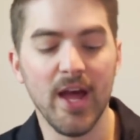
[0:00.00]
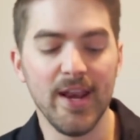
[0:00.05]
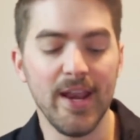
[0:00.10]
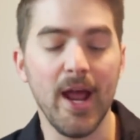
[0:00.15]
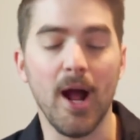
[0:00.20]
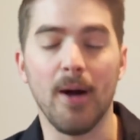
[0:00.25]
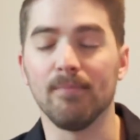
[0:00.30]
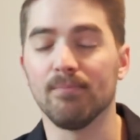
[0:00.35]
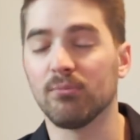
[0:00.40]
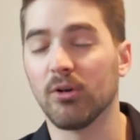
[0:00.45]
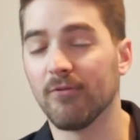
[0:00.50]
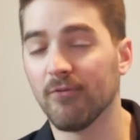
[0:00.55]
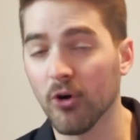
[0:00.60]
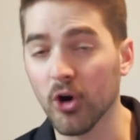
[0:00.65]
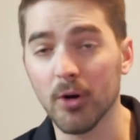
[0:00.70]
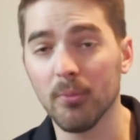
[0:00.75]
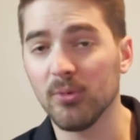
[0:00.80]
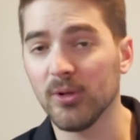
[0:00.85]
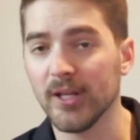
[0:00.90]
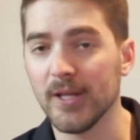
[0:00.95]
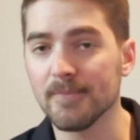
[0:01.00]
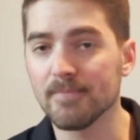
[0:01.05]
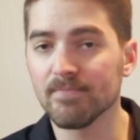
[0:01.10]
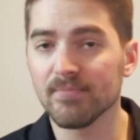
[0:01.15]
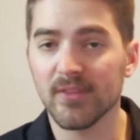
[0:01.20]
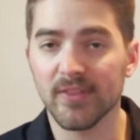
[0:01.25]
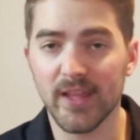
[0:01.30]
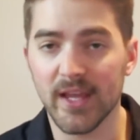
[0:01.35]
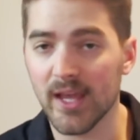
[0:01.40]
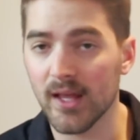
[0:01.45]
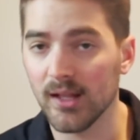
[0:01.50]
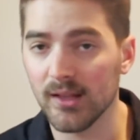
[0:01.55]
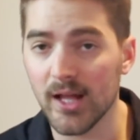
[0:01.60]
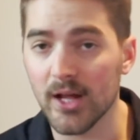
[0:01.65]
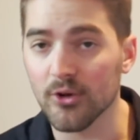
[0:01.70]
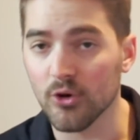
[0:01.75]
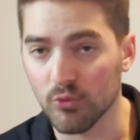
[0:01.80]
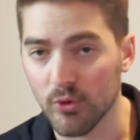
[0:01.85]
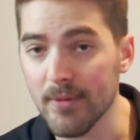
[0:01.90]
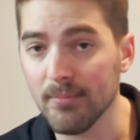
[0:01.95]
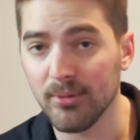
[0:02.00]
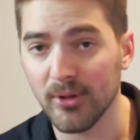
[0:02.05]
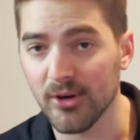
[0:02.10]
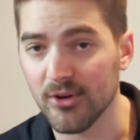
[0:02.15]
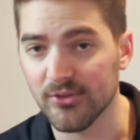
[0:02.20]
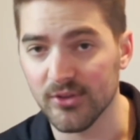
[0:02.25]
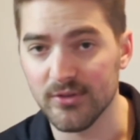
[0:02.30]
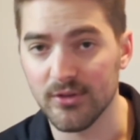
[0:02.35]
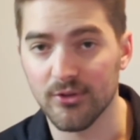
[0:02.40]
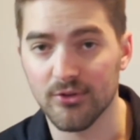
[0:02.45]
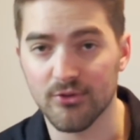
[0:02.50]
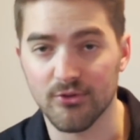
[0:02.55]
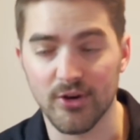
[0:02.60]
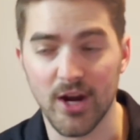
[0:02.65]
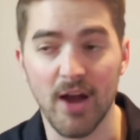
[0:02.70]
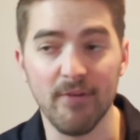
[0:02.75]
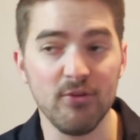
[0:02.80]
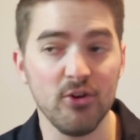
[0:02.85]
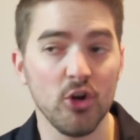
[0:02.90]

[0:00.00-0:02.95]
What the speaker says: Now, preferably, they get a lot of great players in this draft.